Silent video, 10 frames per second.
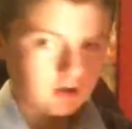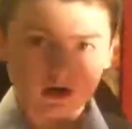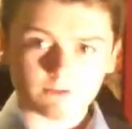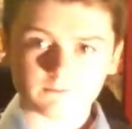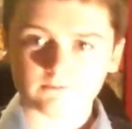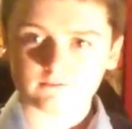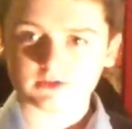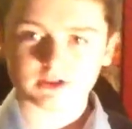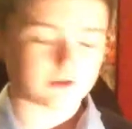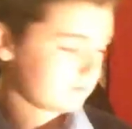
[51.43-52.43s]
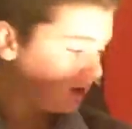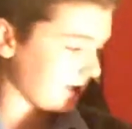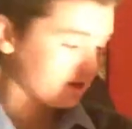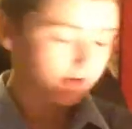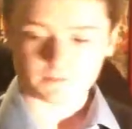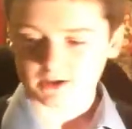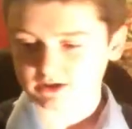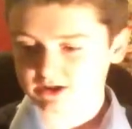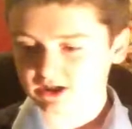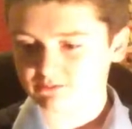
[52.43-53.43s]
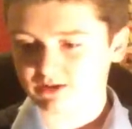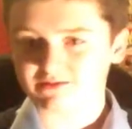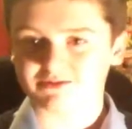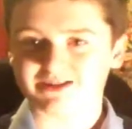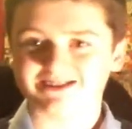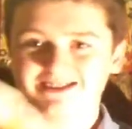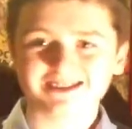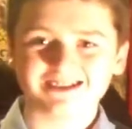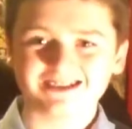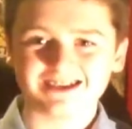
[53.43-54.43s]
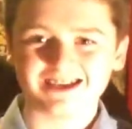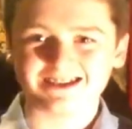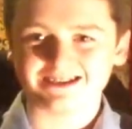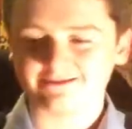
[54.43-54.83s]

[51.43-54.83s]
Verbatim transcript: Um, so yeah, I got a pack of Jelly Babies. Yay.